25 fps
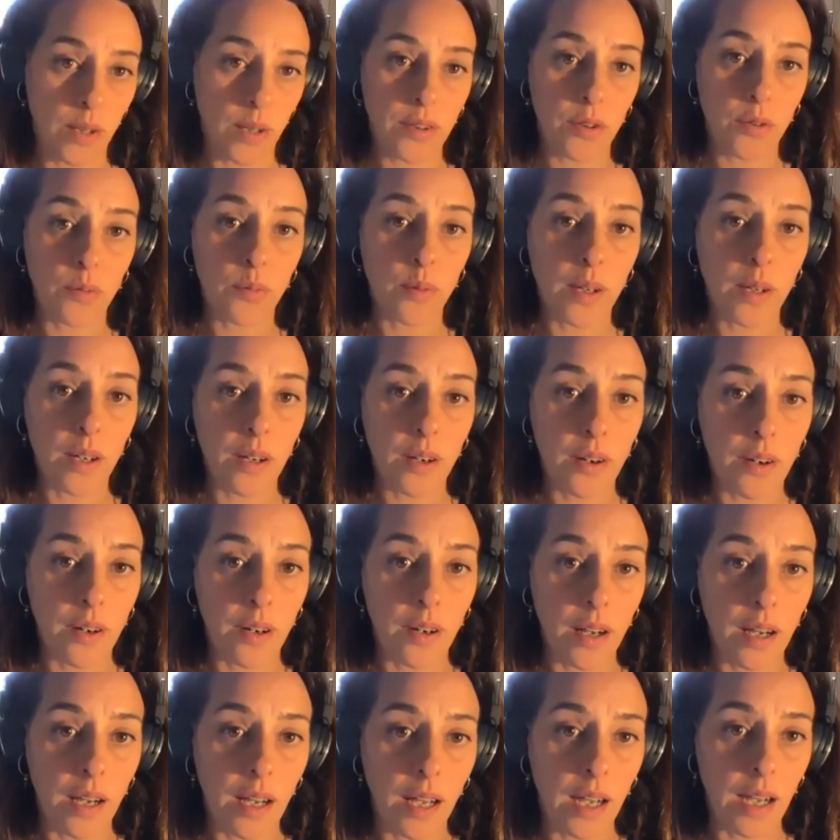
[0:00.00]
we're
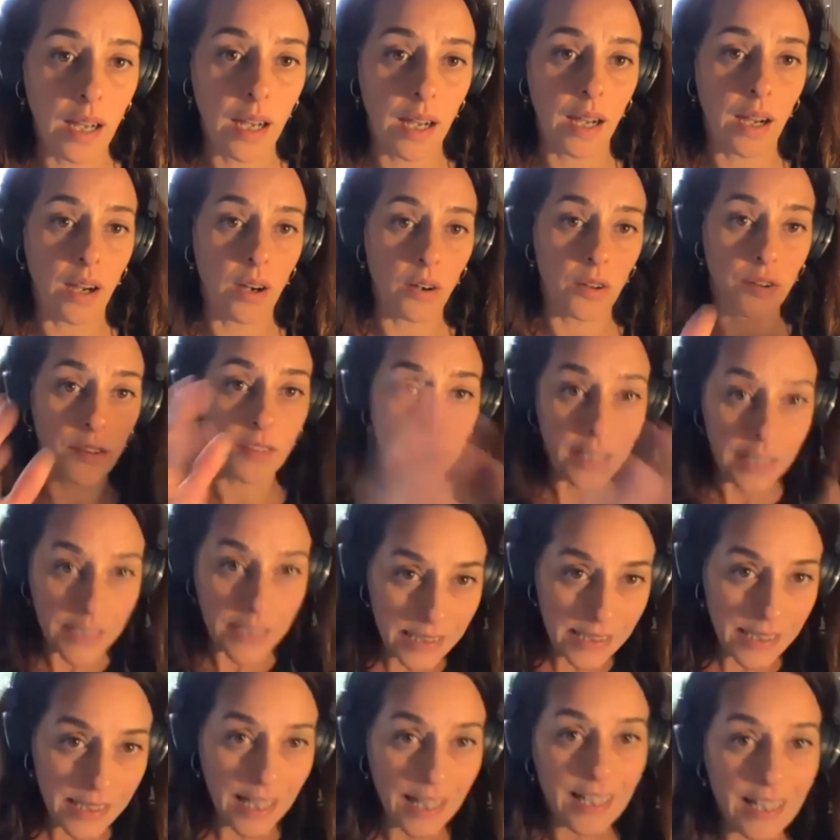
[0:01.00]
on
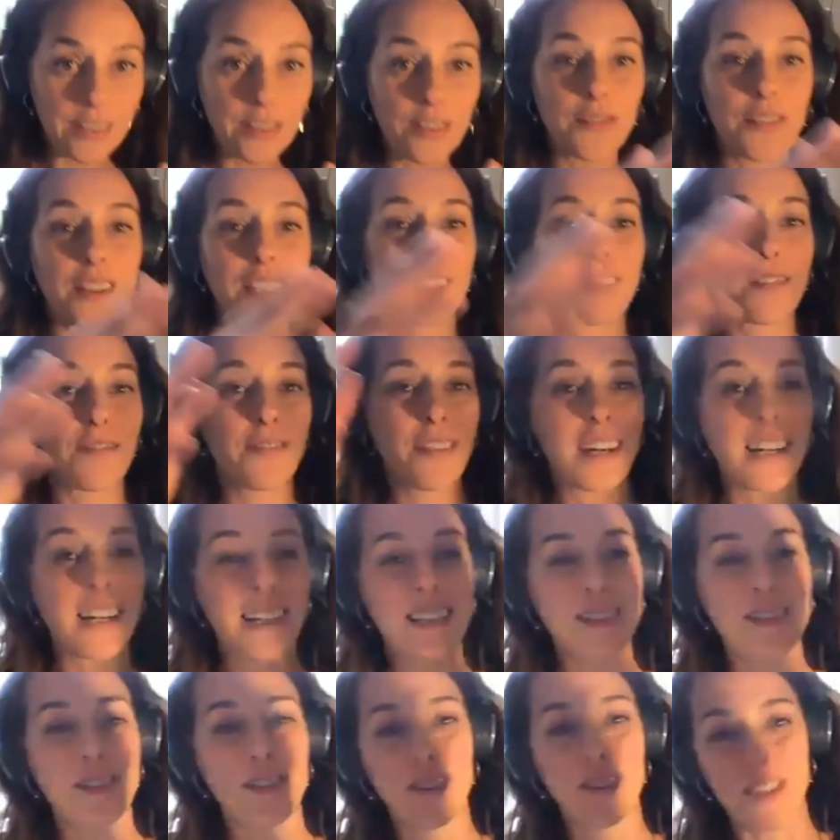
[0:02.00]
this side of the divide or